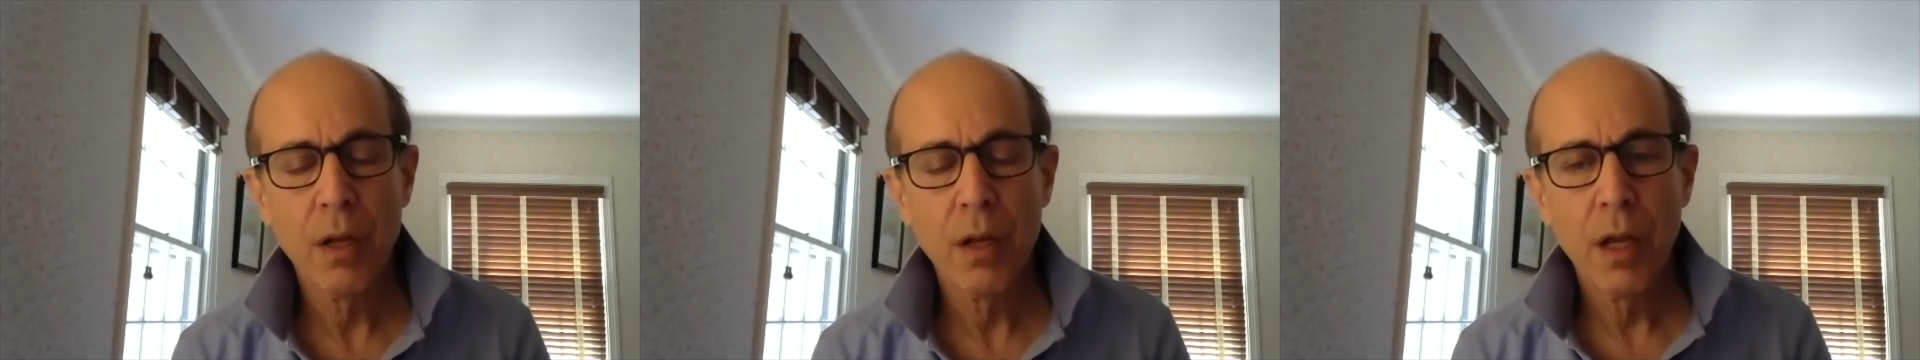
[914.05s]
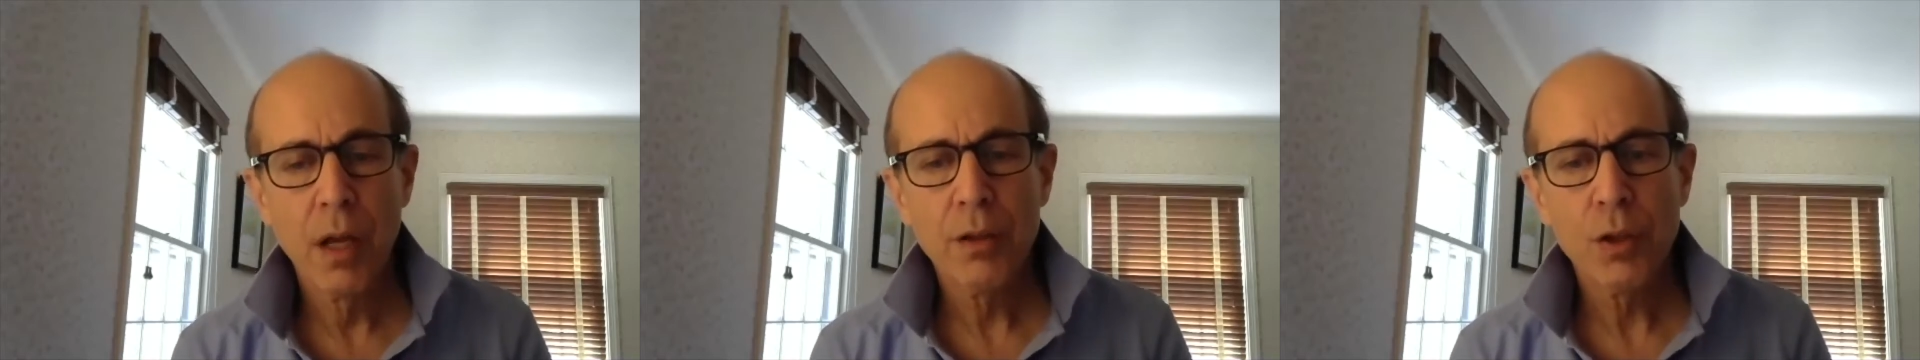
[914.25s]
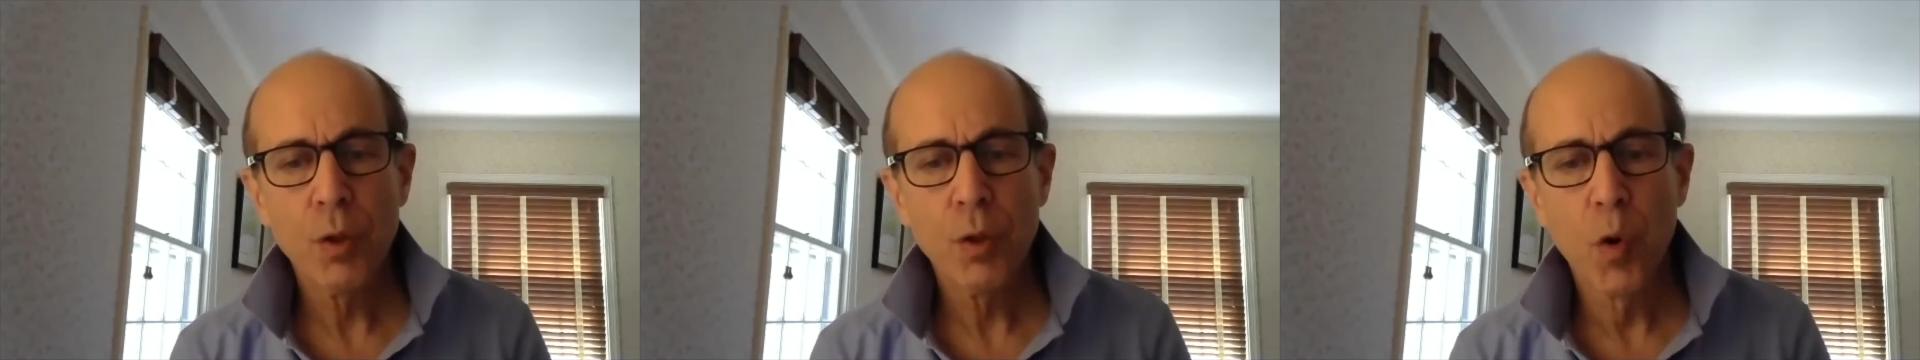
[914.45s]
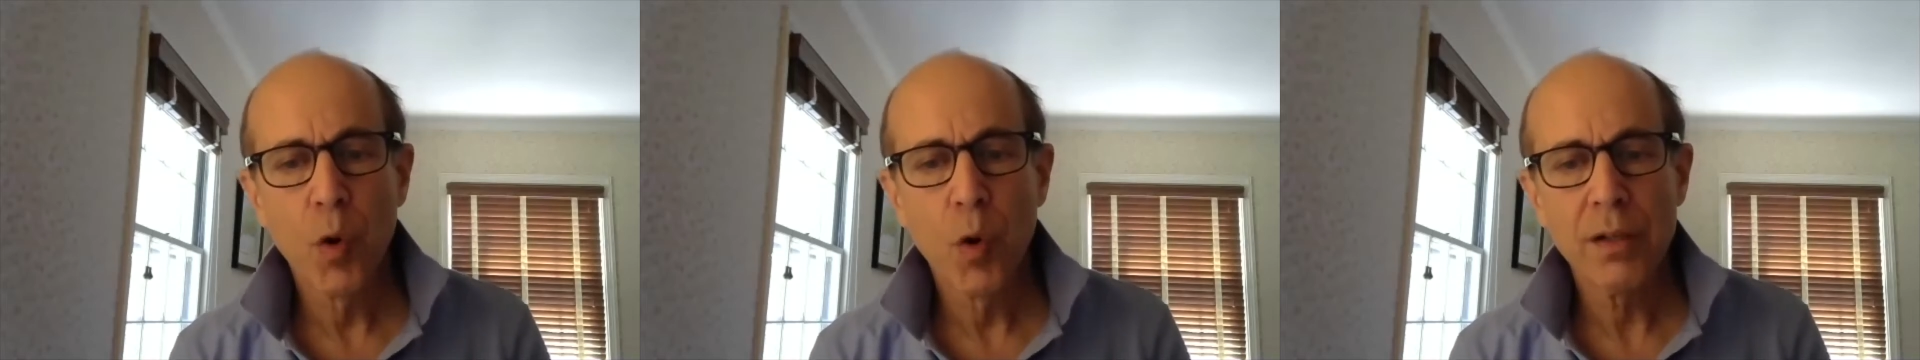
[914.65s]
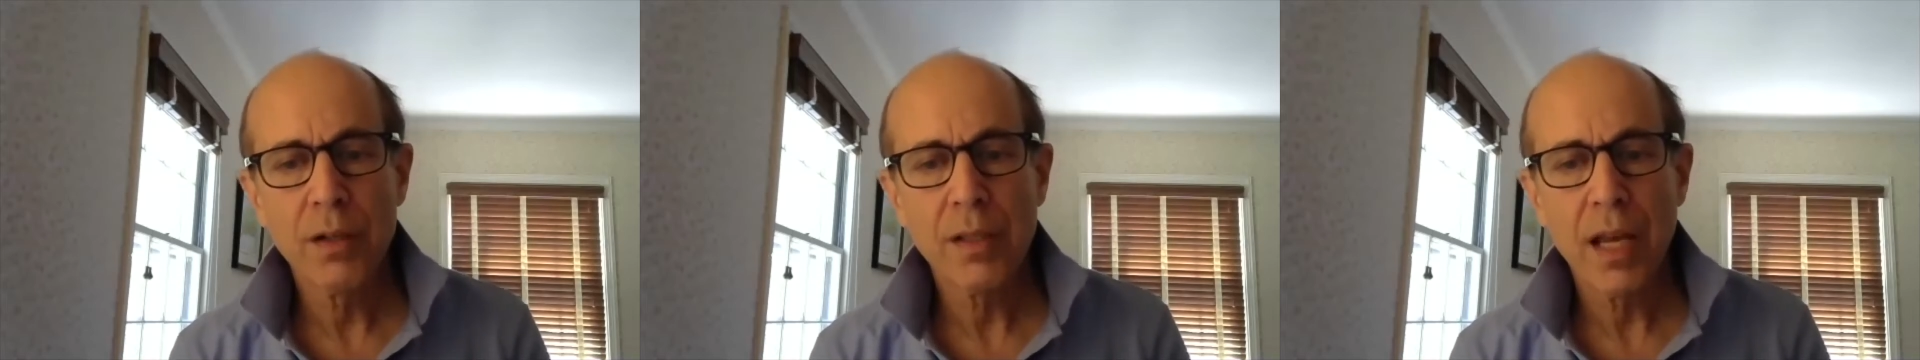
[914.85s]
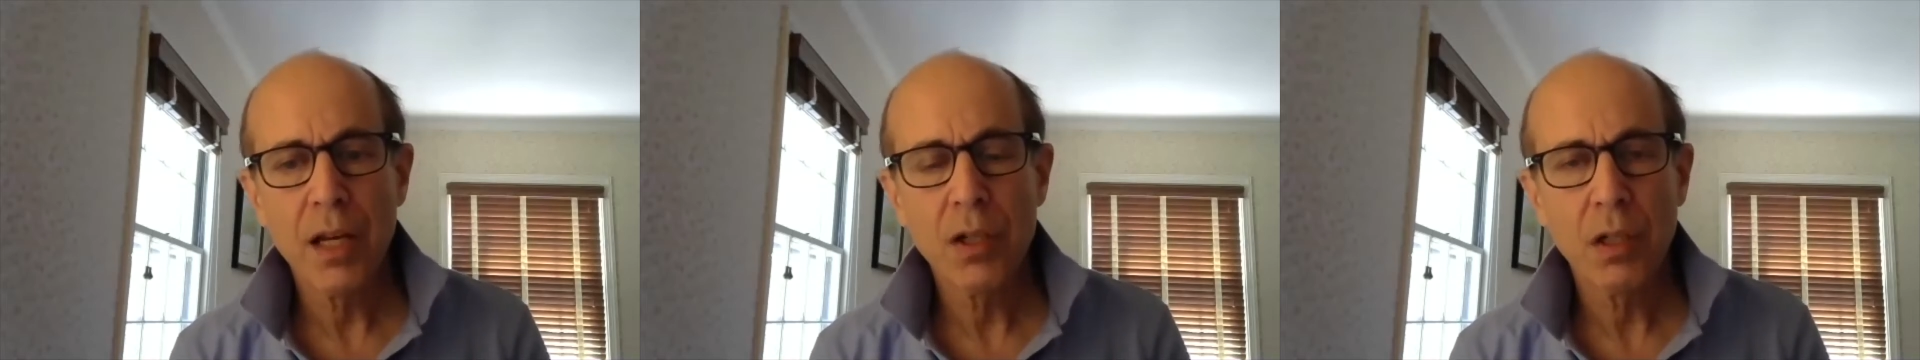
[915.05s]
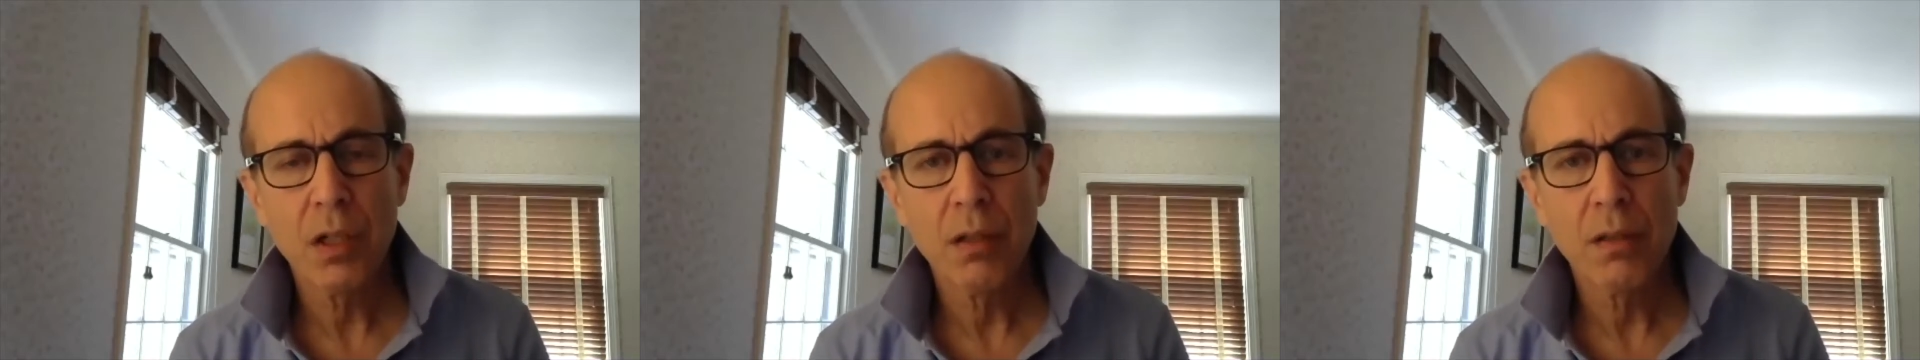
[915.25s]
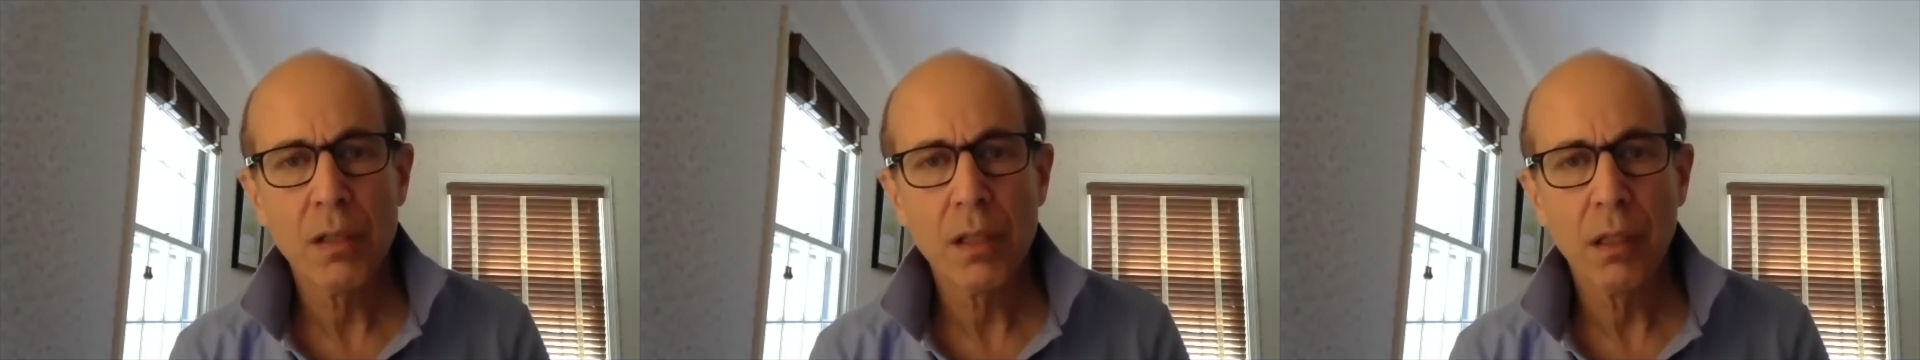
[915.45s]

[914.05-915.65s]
to organizations